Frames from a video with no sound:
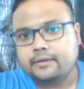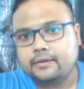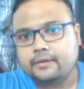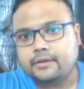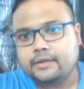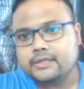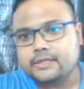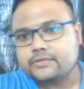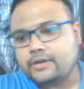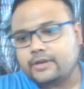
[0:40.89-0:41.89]
this
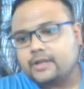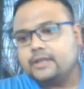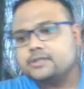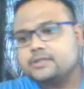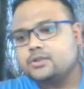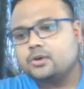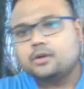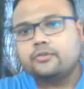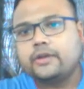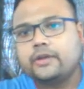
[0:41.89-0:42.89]
trend line is not
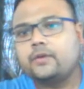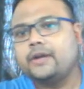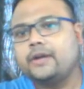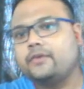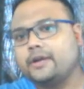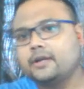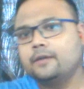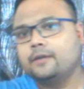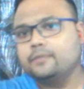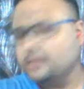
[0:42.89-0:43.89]
required right now.
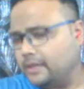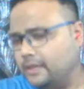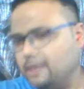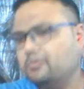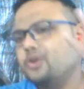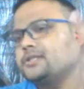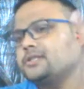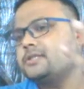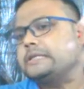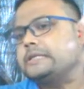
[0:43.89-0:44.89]
The most
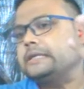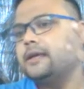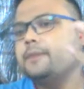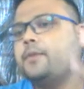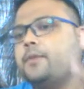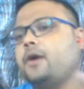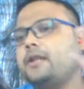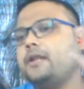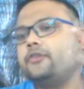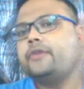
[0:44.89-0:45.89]
important
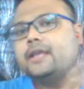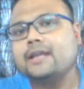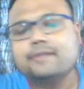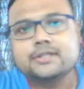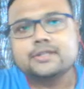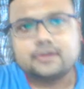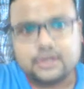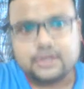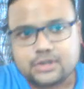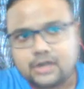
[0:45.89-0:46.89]
three levels on the
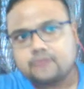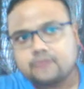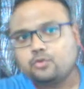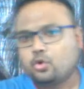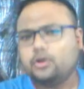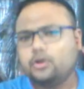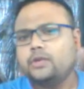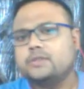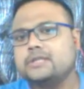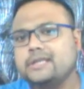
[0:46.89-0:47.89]
chart of gold
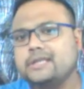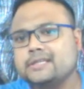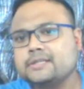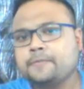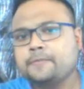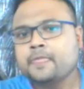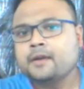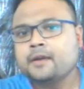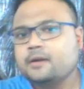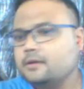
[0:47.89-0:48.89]
USD is,
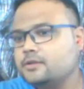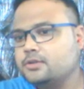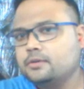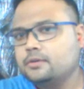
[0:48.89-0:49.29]
so